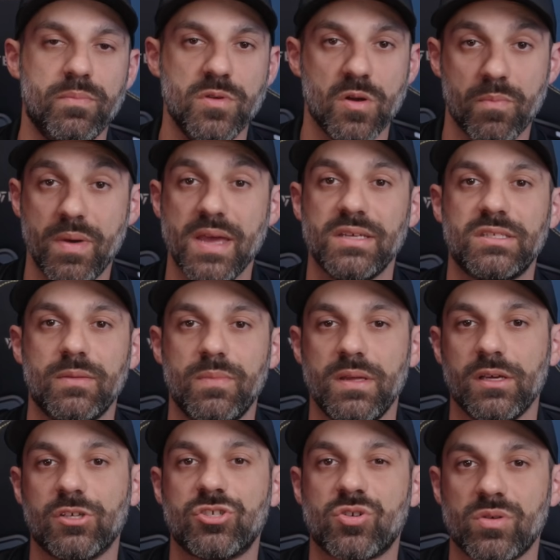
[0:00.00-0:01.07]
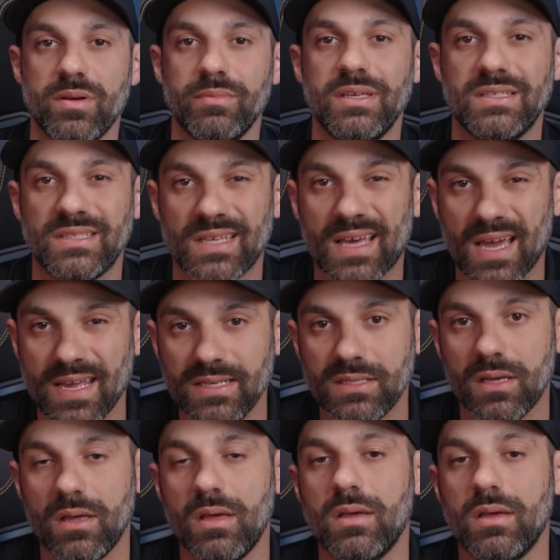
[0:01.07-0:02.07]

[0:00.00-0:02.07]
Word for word: your bass to be extremely tight